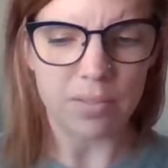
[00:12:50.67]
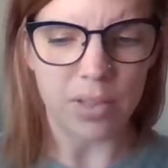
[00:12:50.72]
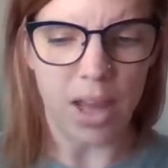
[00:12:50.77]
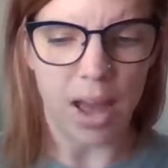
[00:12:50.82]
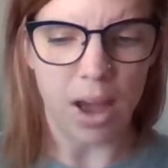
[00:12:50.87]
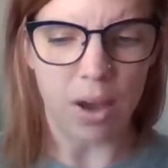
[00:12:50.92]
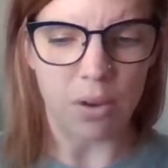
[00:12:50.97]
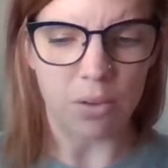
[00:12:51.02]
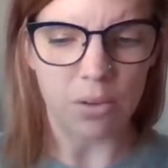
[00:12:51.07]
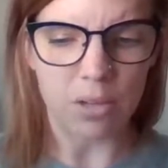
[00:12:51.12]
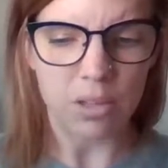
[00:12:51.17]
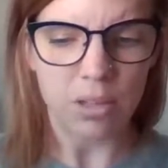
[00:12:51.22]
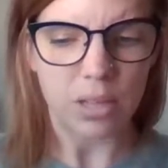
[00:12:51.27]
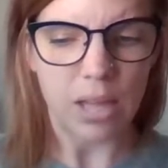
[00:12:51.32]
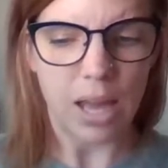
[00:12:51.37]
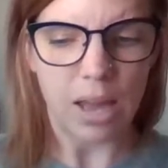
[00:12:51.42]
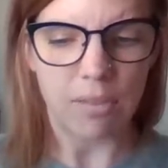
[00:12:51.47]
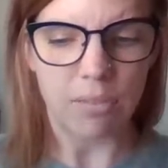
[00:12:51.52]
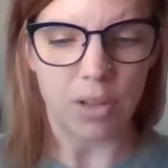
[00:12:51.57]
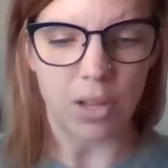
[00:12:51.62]
of loud,
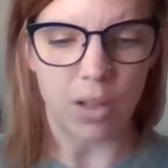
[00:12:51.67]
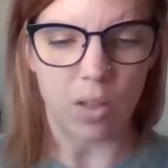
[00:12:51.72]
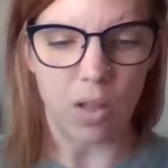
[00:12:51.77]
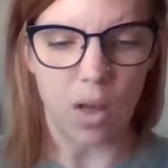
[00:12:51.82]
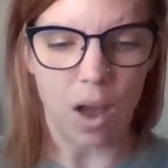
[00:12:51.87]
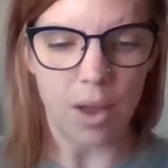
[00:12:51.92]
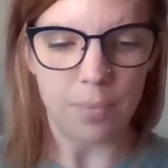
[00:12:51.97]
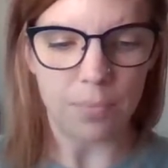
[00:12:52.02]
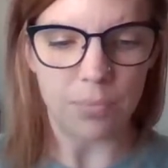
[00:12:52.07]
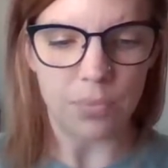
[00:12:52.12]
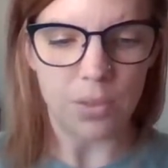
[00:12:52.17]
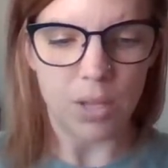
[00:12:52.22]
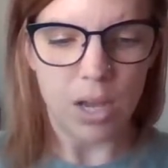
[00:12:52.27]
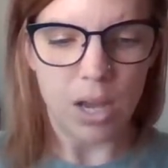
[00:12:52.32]
laughing a lot.